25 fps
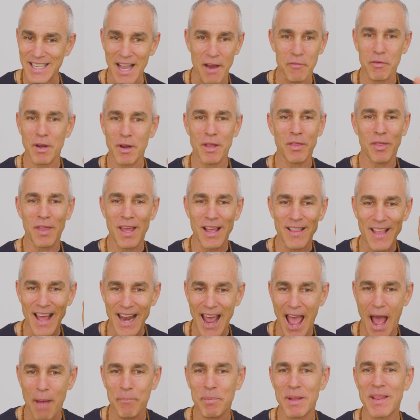everything that
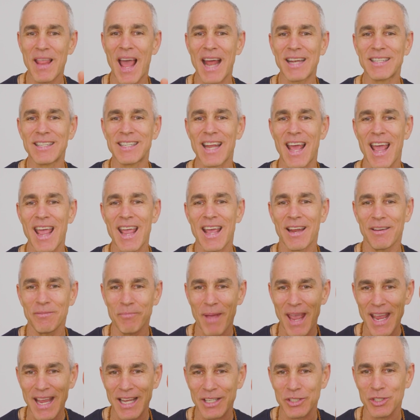happened that day and
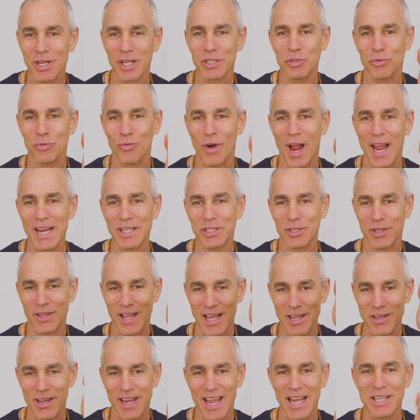make it just right so
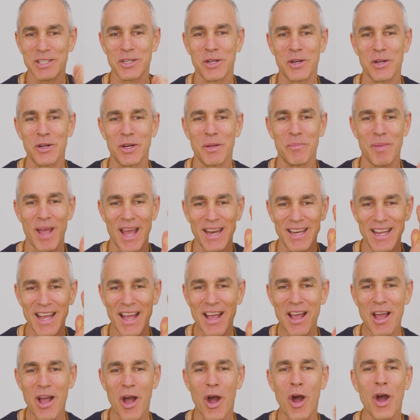that you get to go to bed
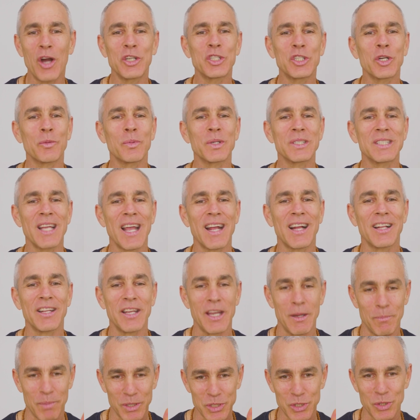100%
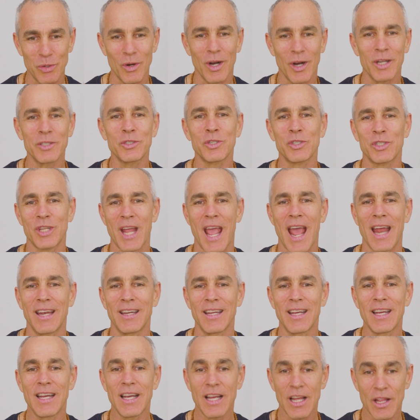clean, but you understand
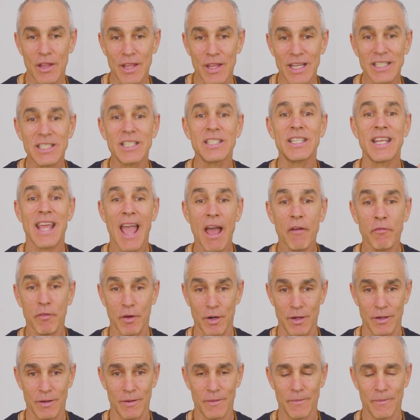this is the effort.